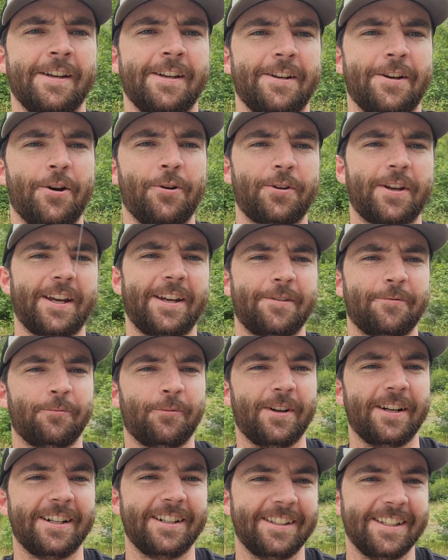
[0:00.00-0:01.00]
Okay,
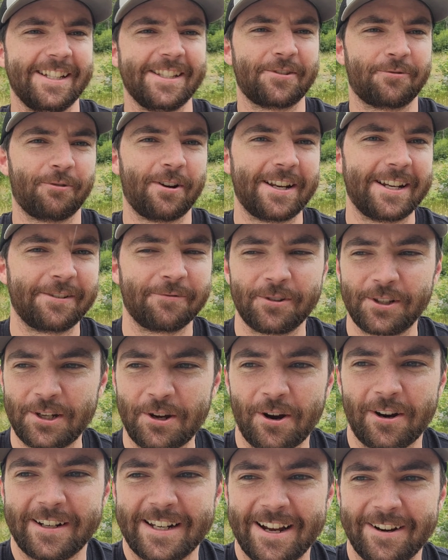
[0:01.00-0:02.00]
well, it's raining really
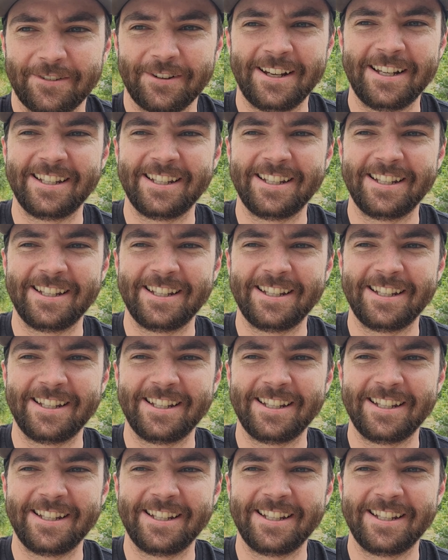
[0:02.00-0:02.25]
hard now,